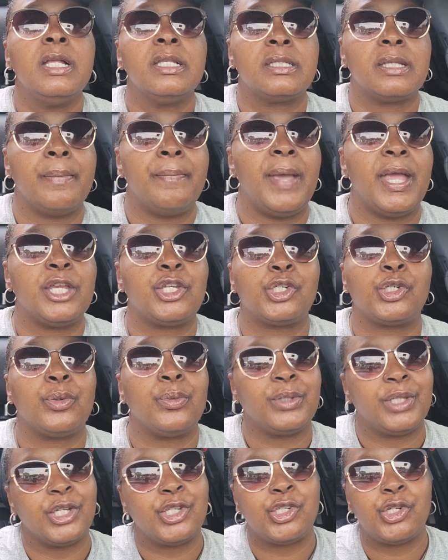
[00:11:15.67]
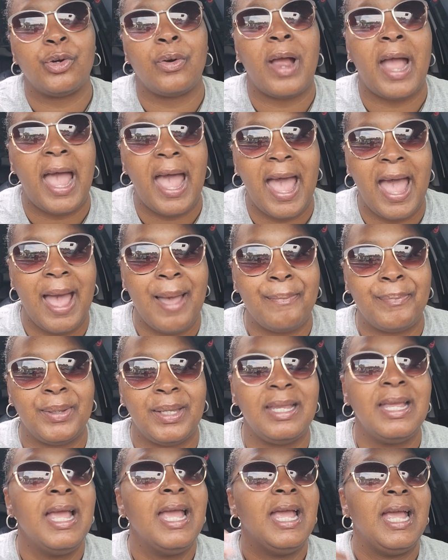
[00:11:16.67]
to make sure that you're
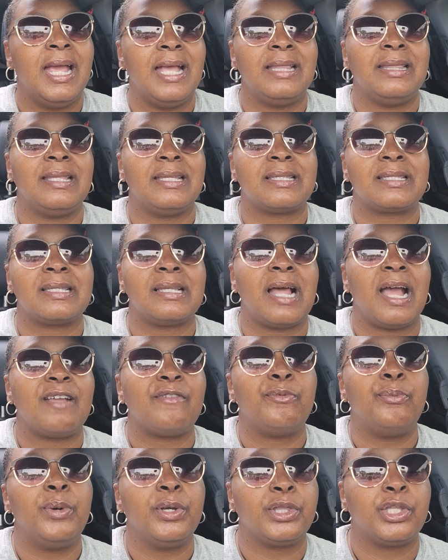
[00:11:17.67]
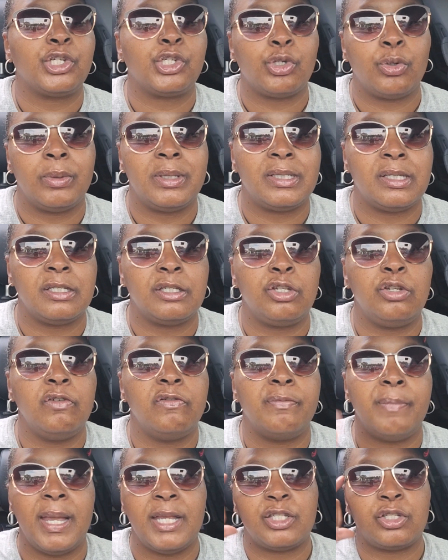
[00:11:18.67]
happy in this life with the choices
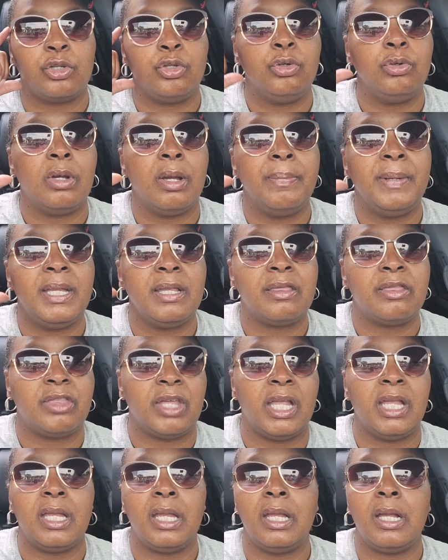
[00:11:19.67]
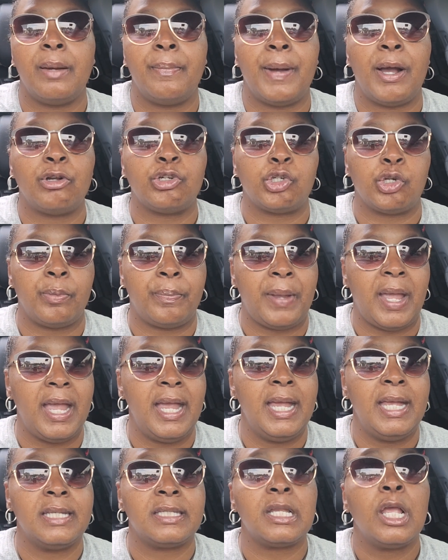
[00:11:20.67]
you've made. So you could be thinking about your
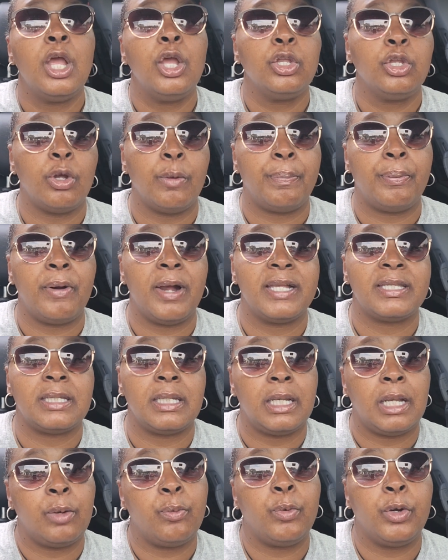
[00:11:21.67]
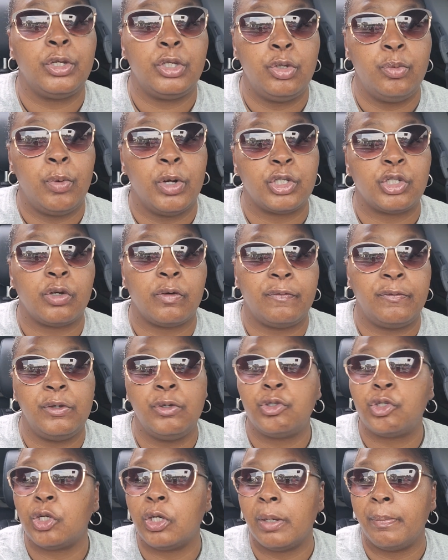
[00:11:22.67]
past, your present, and where you want your
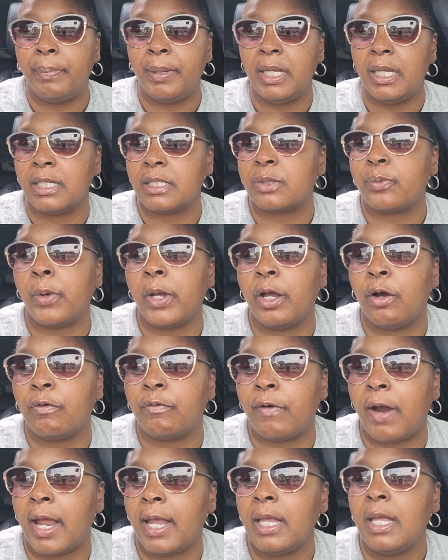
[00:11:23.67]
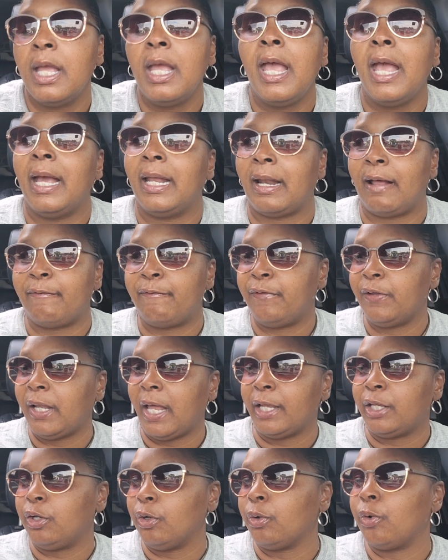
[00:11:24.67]
future to be as well, right? And I feel
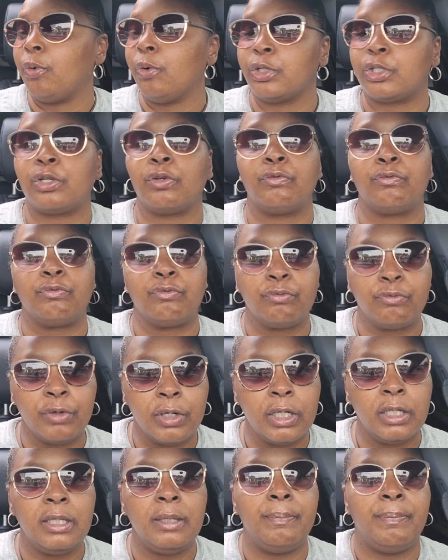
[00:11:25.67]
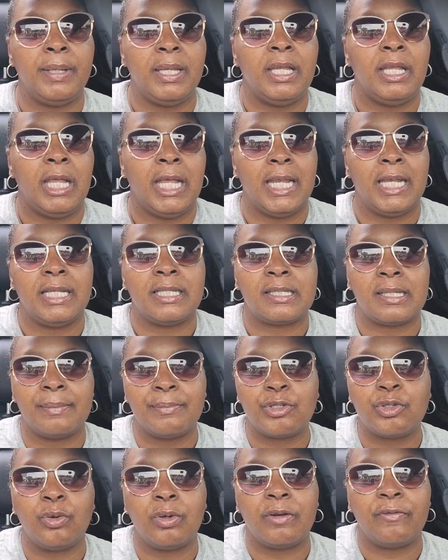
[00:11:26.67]
like you're going to really be in
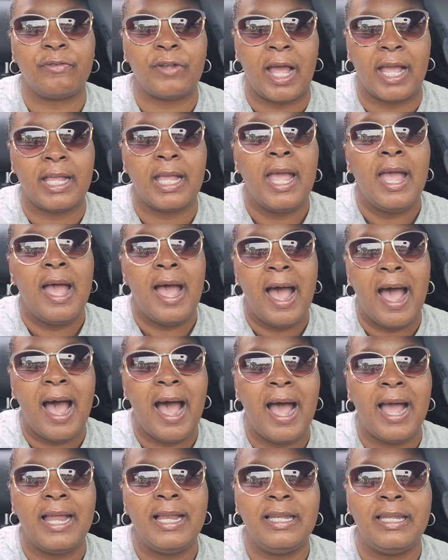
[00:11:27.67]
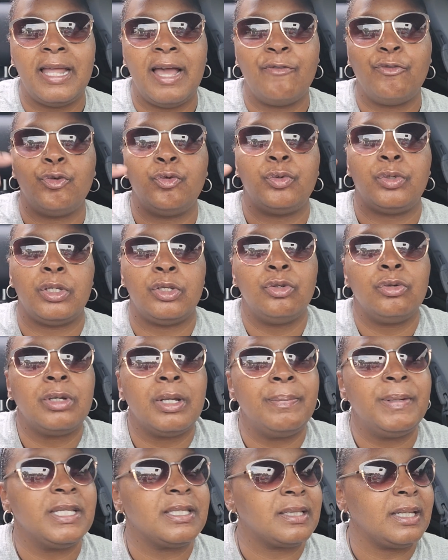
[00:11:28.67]
some sort of like high level. You
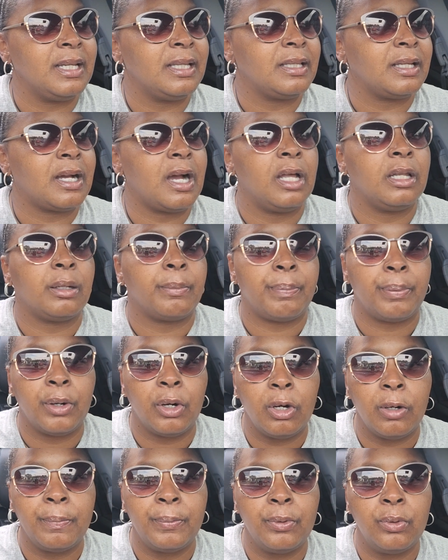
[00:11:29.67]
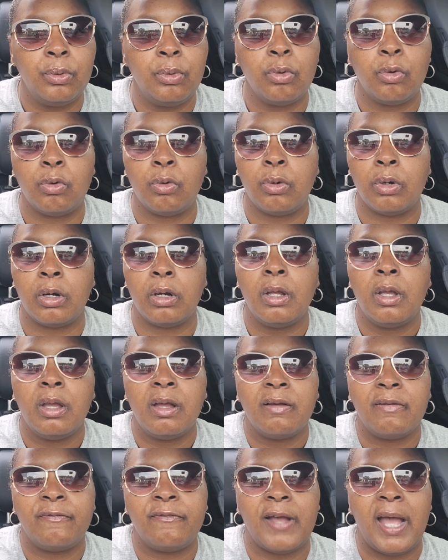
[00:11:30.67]
could be saying the color purple or
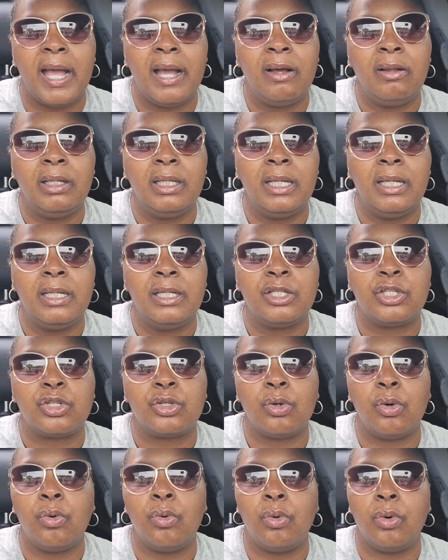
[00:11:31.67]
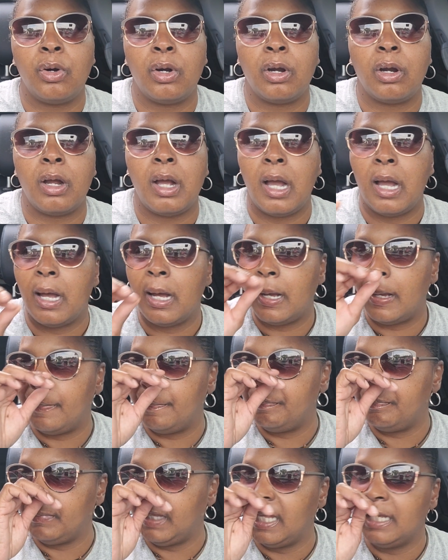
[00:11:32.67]
violet or
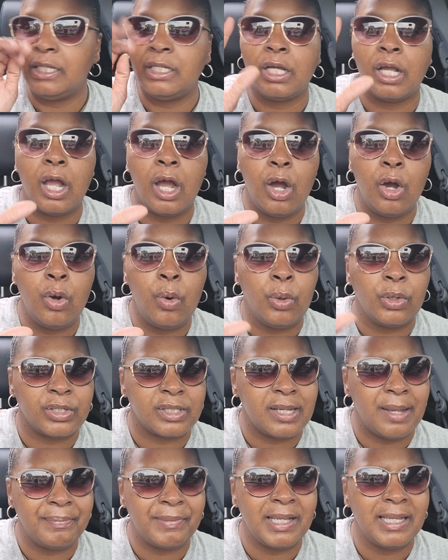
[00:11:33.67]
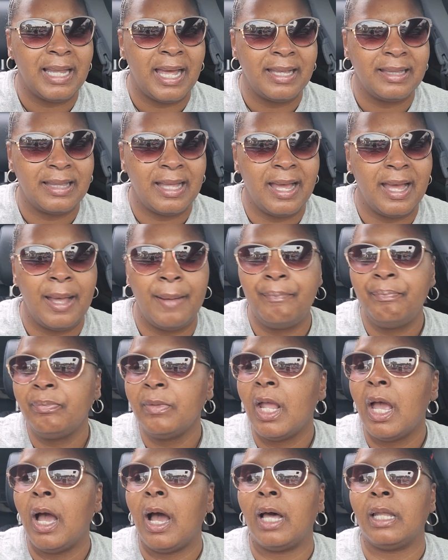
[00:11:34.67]
indigo or something like that
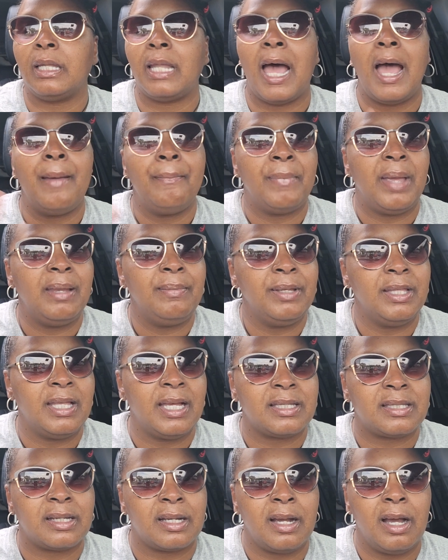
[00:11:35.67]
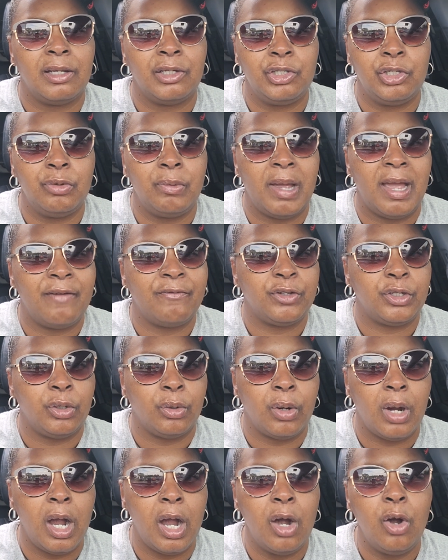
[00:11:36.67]
a lot. Maybe that's a color you have in
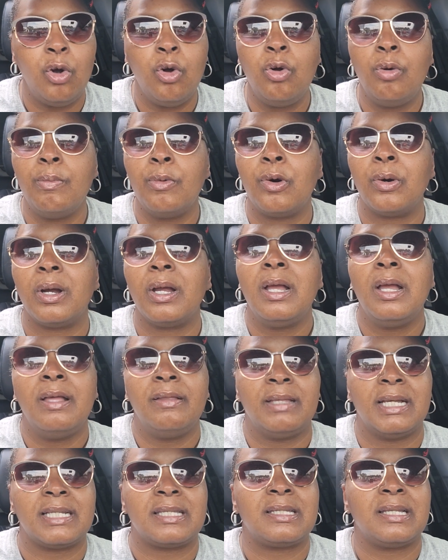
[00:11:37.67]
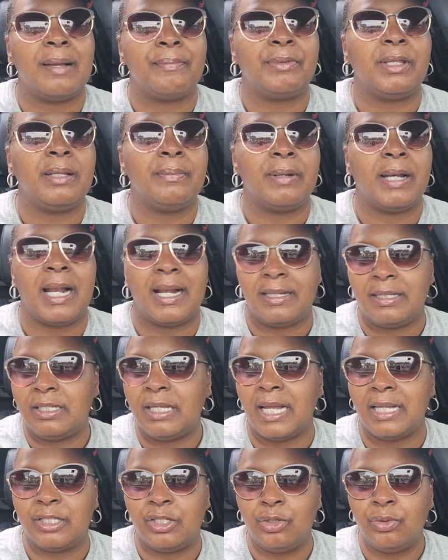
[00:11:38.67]
your home, or that's something. But
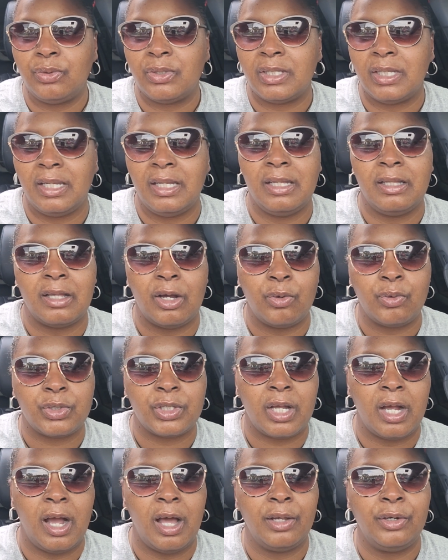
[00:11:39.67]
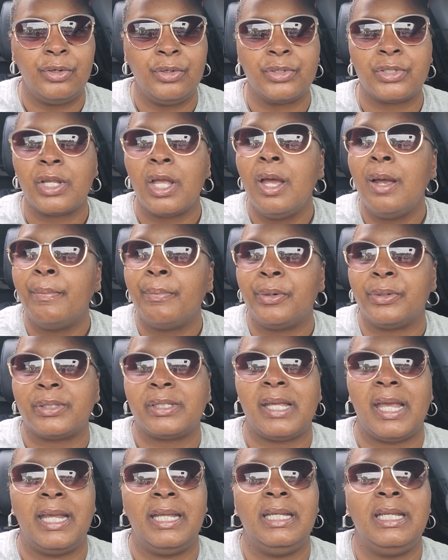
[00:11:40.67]
I do see those colors
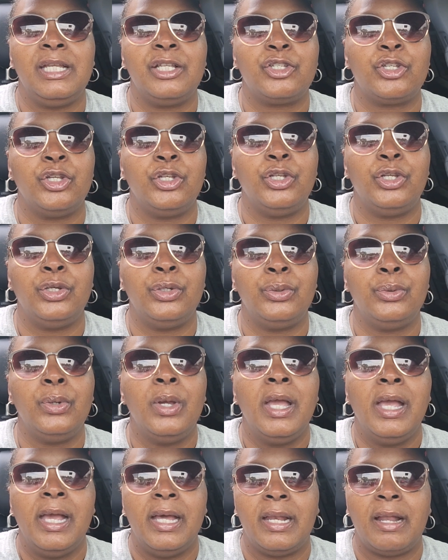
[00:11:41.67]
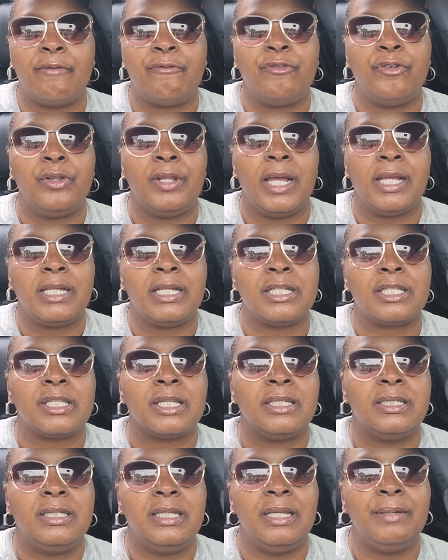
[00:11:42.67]
pertaining to you, and I feel like it's
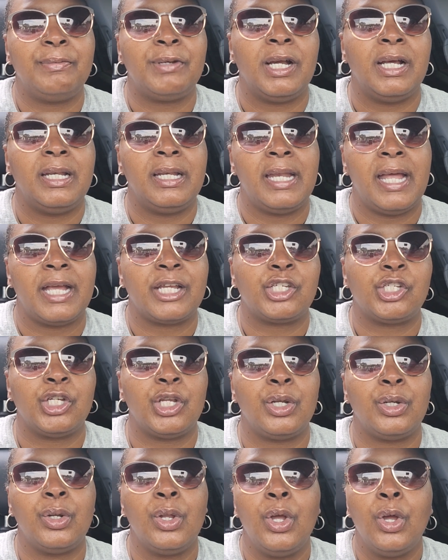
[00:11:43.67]
a deep connection